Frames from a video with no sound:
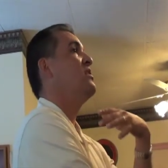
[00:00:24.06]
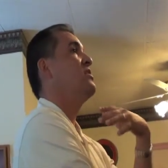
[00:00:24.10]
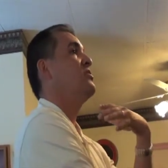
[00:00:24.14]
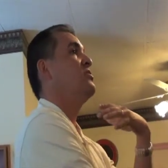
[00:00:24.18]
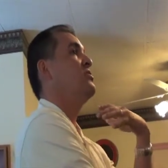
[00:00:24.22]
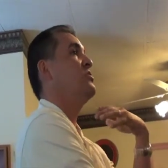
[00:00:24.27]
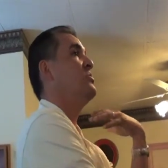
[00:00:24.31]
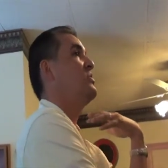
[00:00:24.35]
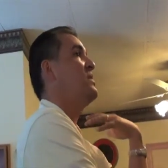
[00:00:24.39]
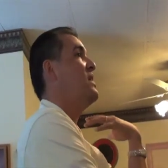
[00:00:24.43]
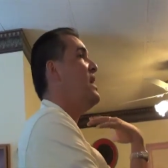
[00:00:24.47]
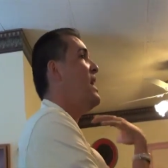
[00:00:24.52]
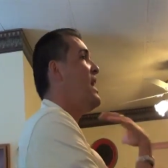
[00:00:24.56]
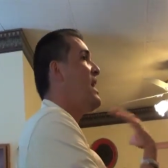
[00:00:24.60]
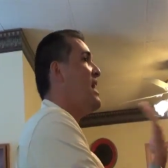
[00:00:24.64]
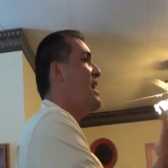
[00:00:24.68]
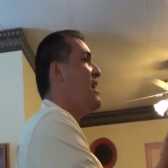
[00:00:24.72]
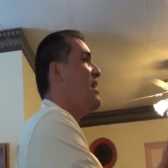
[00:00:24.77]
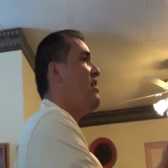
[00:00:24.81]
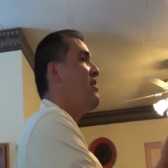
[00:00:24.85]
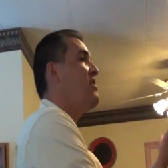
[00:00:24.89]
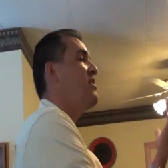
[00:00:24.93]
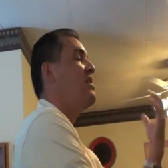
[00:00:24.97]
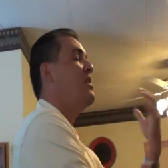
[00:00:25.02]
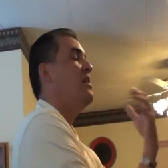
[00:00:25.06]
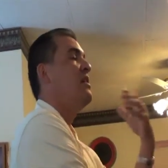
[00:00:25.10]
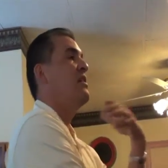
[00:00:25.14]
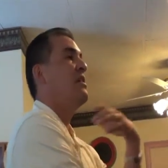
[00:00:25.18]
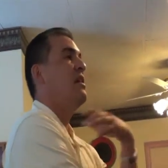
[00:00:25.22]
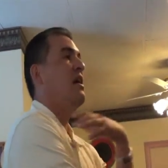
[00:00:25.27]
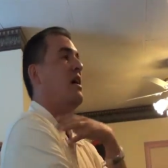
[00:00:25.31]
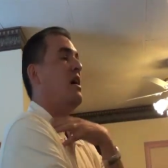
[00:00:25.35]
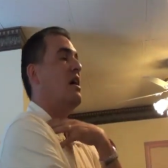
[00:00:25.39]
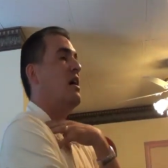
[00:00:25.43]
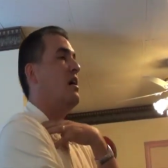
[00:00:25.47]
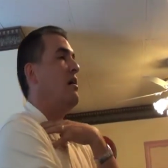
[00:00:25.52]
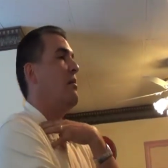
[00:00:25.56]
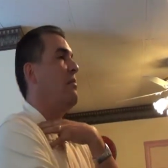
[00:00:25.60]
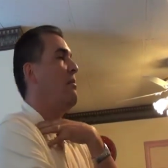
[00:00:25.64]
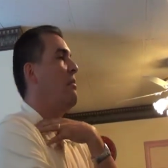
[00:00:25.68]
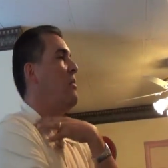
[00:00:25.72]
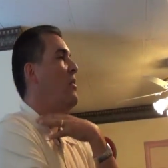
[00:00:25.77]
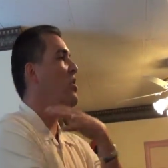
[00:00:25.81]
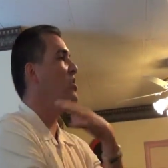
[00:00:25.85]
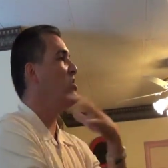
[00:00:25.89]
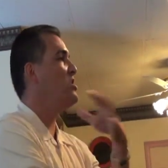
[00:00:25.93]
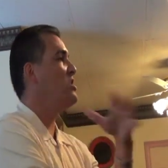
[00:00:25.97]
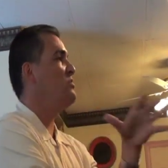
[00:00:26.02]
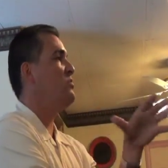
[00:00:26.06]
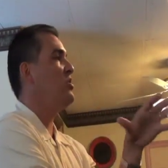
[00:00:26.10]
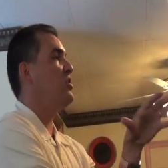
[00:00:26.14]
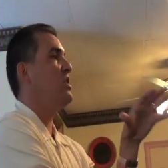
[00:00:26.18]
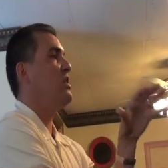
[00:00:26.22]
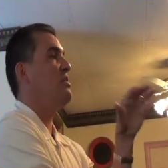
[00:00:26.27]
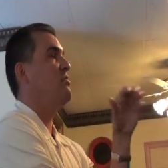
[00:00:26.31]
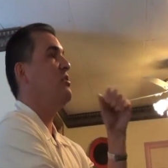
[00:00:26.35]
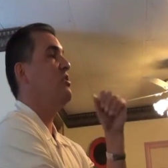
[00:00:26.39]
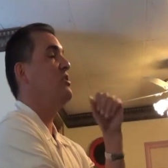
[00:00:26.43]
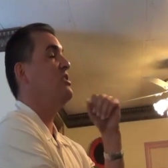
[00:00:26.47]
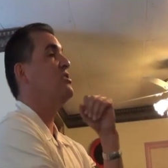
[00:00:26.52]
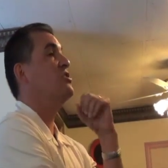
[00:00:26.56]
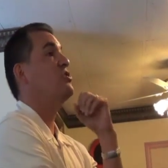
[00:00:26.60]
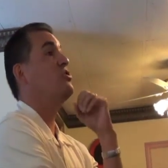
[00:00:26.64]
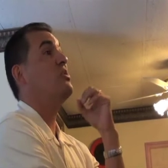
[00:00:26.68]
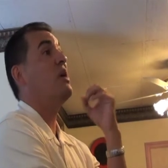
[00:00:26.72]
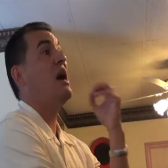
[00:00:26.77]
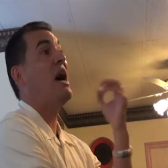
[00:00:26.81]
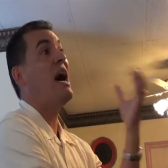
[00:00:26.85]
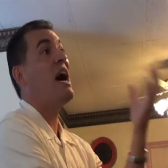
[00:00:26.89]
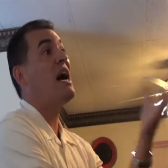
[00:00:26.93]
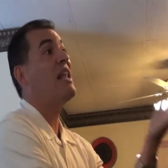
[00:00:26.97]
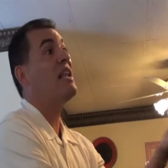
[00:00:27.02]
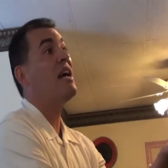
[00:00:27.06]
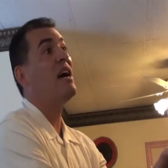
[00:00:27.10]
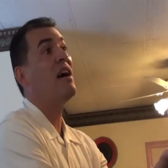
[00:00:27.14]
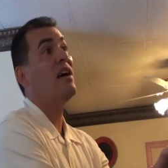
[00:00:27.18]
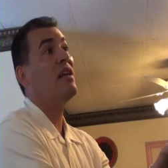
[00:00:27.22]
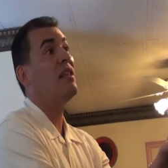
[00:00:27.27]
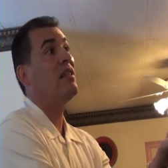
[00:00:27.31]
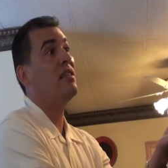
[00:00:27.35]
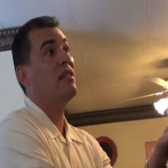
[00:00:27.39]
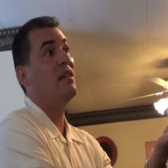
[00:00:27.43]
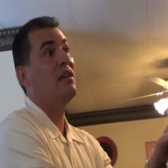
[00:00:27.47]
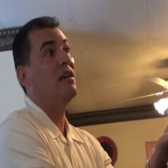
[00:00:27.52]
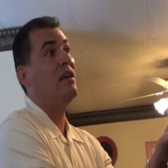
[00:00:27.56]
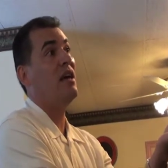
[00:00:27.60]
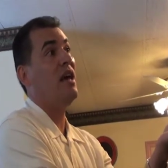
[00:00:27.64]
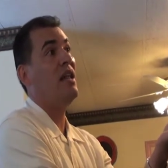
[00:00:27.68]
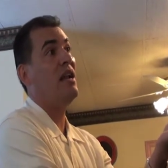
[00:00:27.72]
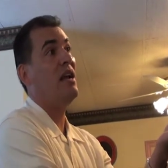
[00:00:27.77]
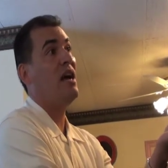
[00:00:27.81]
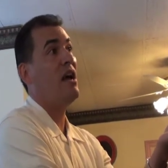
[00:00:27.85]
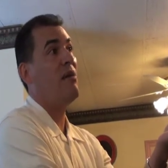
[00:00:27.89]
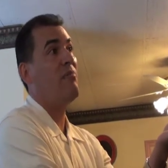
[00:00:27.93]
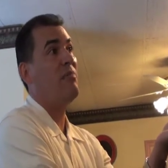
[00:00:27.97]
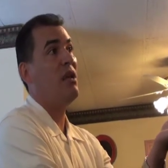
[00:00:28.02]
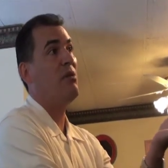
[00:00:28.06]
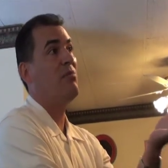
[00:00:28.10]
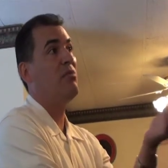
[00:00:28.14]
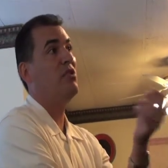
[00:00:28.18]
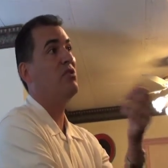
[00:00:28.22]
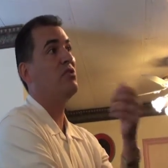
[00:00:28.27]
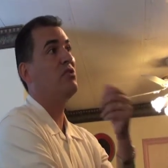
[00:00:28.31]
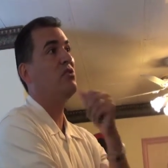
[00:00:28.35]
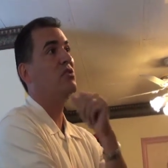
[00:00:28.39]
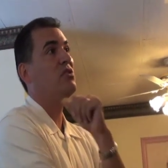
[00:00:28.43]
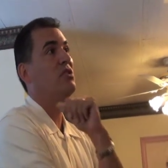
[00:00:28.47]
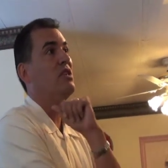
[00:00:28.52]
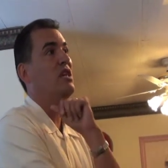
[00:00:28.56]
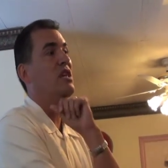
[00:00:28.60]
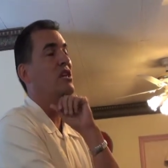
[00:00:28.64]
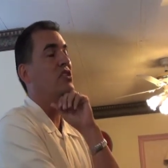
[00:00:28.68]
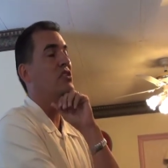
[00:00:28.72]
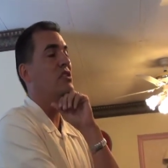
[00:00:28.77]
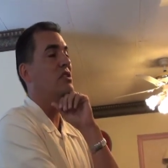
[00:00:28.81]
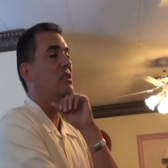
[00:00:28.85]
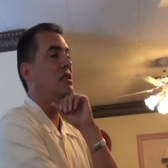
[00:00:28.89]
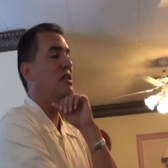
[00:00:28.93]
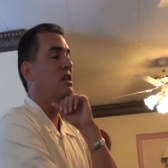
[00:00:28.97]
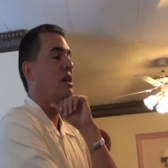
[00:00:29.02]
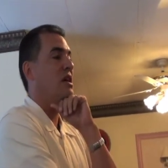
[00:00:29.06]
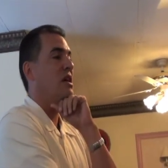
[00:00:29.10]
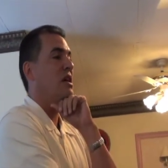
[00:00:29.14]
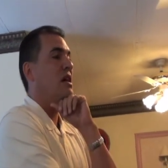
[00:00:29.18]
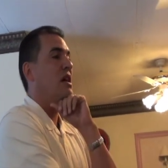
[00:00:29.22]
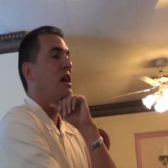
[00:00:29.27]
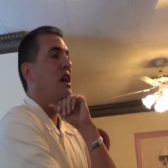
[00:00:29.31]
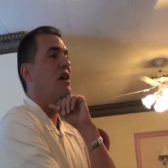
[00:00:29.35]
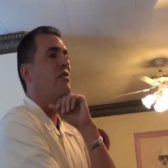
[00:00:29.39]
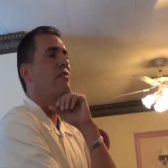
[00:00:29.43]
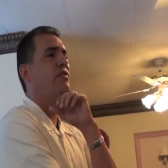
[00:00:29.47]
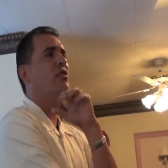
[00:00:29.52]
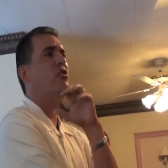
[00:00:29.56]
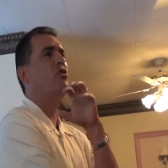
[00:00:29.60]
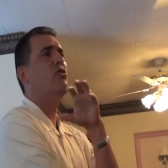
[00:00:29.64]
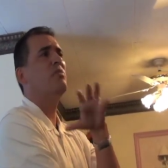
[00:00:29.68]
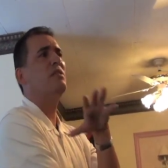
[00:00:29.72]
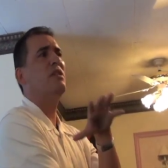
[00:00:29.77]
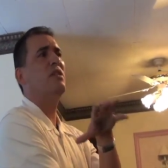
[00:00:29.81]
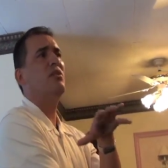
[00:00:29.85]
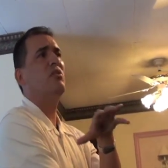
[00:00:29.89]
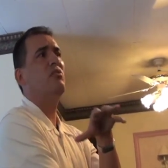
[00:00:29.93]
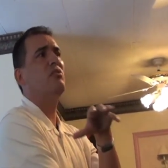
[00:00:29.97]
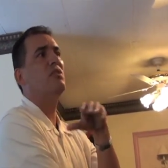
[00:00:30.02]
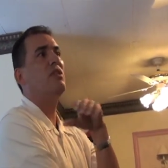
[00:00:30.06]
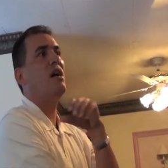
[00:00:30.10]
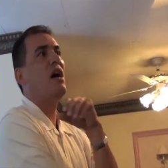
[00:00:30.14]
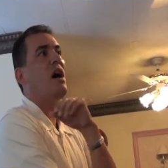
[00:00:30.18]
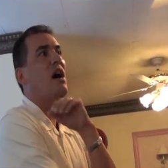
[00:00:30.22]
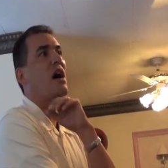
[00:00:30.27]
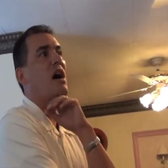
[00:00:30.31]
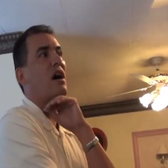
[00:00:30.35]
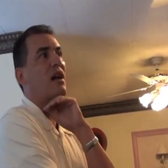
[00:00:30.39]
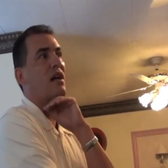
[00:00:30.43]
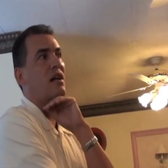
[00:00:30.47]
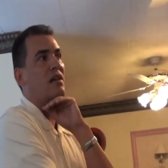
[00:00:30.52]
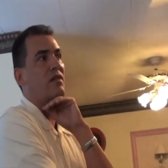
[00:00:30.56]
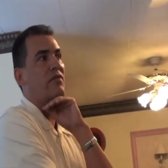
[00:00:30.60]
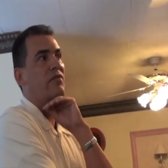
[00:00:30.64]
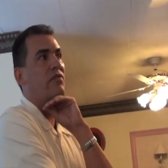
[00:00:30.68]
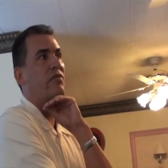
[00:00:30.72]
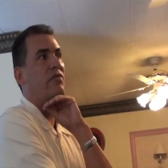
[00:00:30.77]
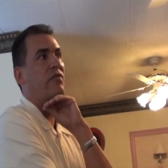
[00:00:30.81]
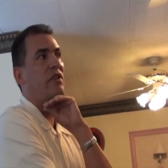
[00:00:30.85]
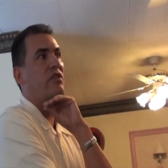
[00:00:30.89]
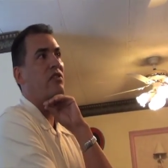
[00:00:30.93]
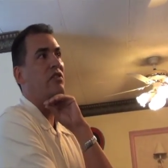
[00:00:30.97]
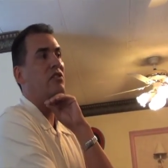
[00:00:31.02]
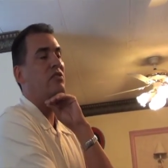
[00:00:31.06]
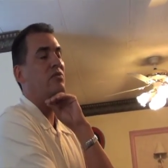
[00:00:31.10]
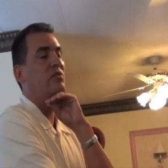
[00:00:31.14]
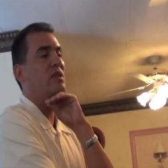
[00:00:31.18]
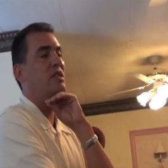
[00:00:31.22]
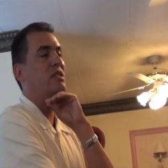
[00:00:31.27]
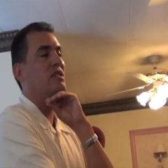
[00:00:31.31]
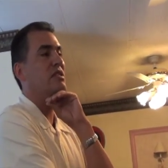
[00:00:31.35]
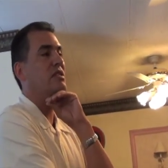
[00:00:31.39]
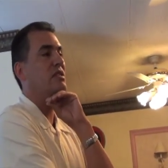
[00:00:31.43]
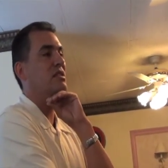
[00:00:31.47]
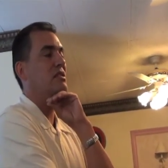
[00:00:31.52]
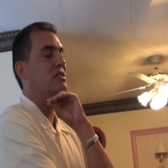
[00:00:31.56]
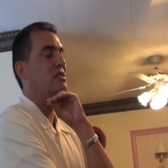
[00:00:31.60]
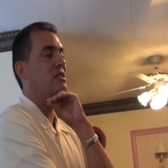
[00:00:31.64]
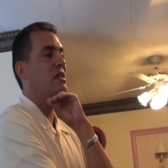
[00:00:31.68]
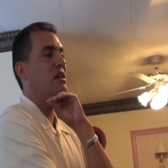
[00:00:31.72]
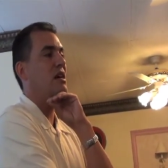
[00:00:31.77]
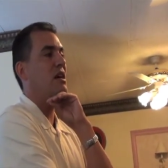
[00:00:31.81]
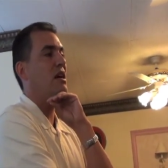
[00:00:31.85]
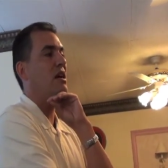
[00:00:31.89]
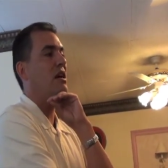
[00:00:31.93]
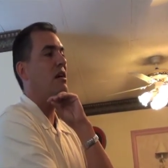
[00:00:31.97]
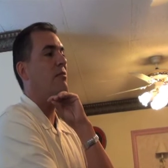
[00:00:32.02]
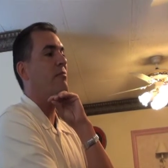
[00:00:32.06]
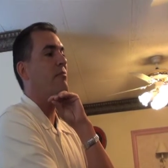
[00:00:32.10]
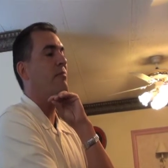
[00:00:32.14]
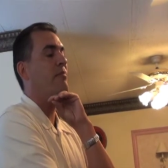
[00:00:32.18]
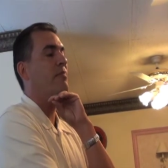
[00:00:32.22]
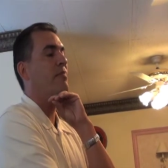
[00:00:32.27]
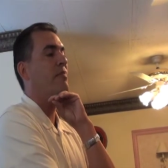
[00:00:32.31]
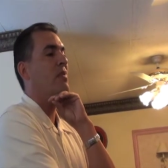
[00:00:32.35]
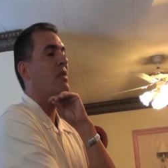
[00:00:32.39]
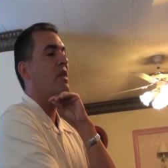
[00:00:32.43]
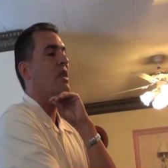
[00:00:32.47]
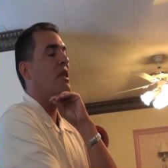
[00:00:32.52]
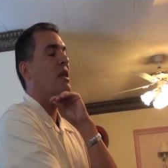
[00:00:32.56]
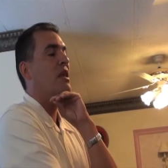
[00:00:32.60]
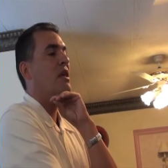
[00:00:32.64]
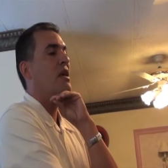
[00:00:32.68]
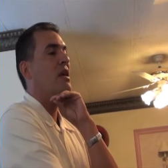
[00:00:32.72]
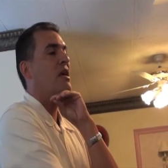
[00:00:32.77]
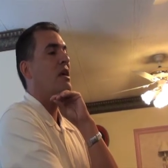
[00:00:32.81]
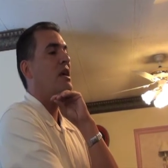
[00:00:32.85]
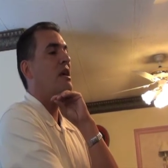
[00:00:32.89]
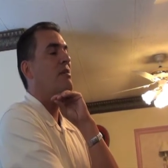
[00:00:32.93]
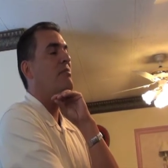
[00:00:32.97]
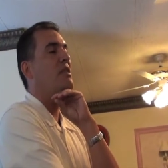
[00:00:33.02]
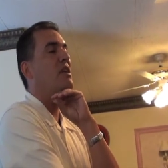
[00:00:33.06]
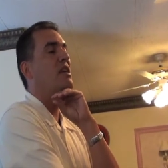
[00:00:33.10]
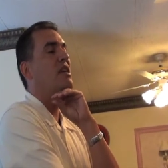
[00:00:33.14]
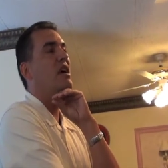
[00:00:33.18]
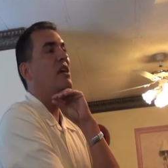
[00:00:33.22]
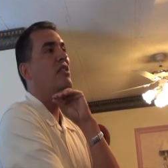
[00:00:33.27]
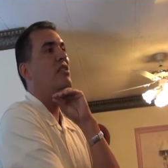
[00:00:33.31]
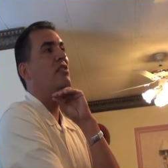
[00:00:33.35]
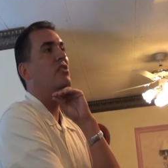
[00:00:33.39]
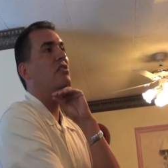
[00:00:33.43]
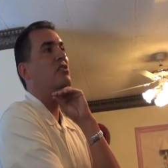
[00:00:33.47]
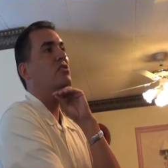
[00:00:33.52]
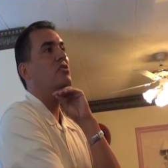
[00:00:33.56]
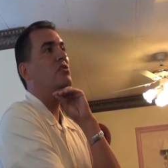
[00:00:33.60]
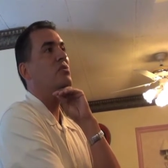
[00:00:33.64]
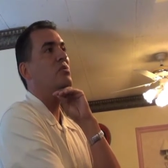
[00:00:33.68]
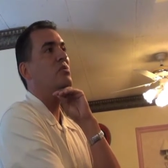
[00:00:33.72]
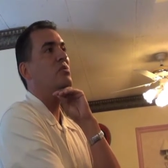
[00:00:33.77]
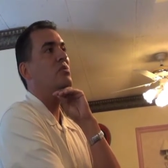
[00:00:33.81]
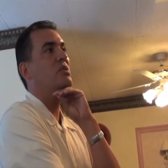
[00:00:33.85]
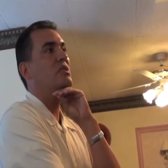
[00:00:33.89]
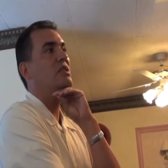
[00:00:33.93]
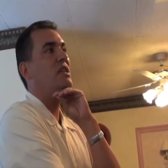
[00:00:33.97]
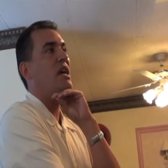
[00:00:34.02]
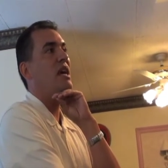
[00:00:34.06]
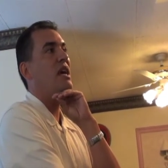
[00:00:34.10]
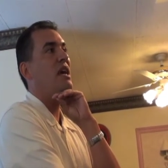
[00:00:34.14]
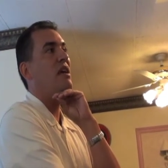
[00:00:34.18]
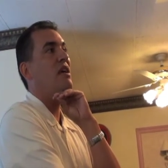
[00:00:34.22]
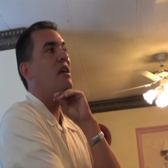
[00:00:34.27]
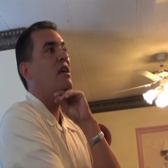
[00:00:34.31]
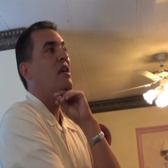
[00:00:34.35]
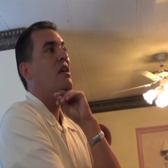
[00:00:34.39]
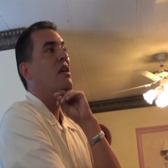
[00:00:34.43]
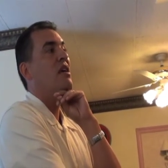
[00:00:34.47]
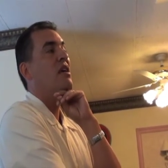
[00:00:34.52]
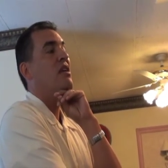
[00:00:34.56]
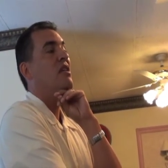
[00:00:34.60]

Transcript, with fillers: to CARE, uh, multiple communities to ANA, the Anaheim Neighborhood Association, often groups that don't talk for various reasons um, came together to say